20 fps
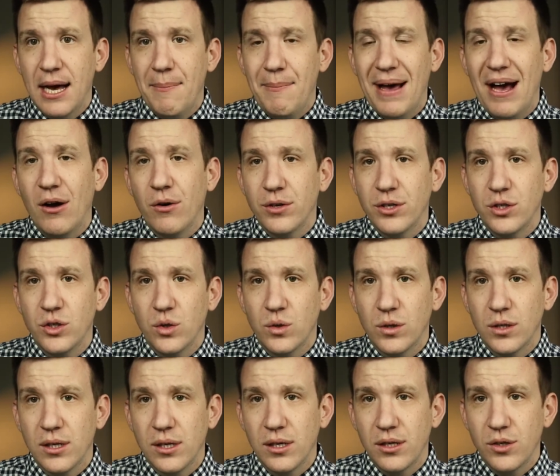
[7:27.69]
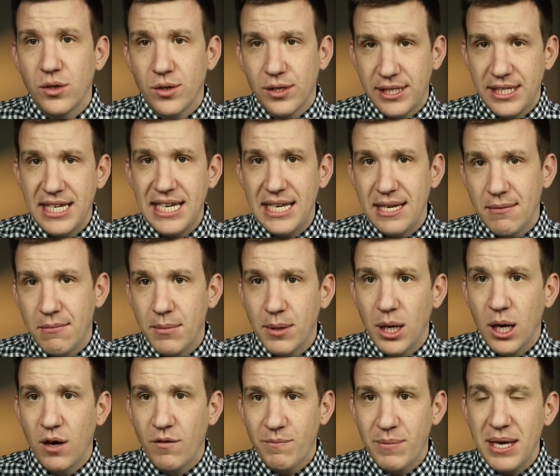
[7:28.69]
about your team
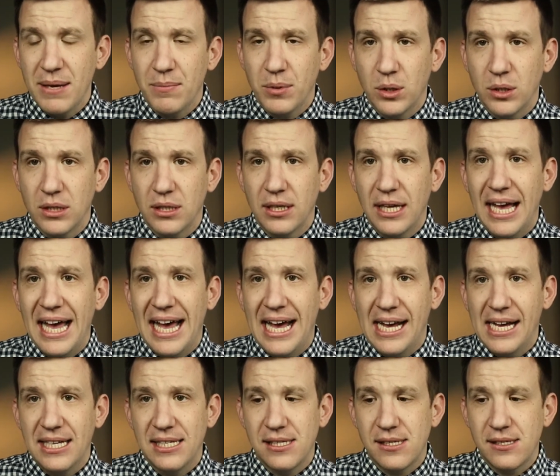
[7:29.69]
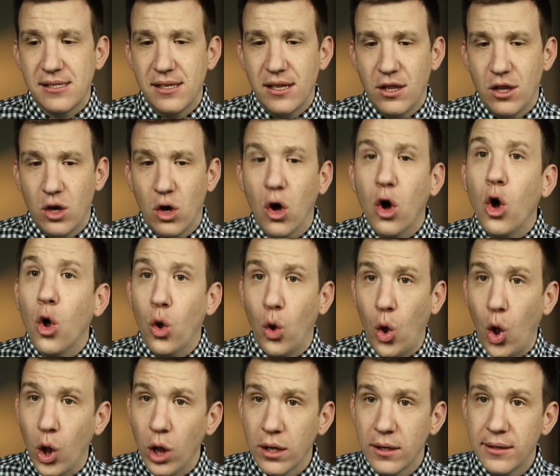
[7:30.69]
of people as the
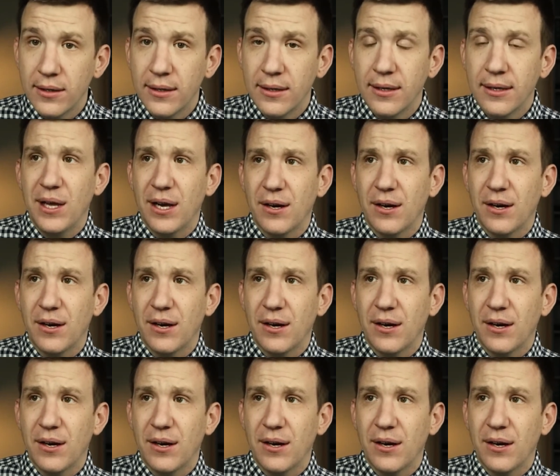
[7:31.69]
whole,